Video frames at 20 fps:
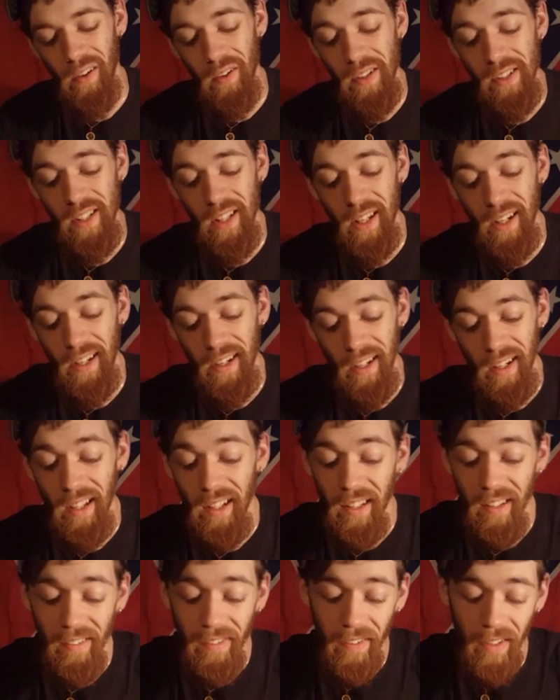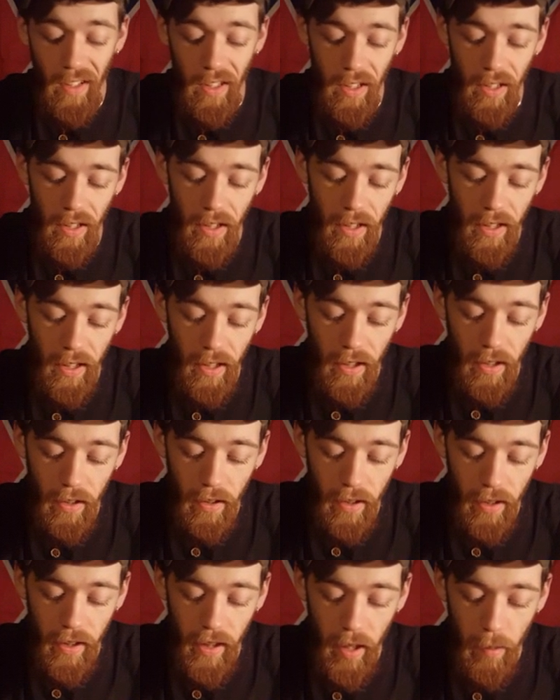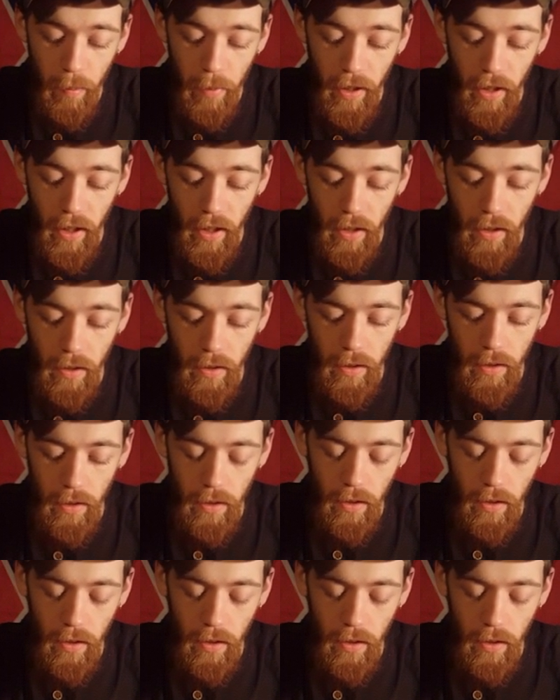I always take a knife to get underneath that pin.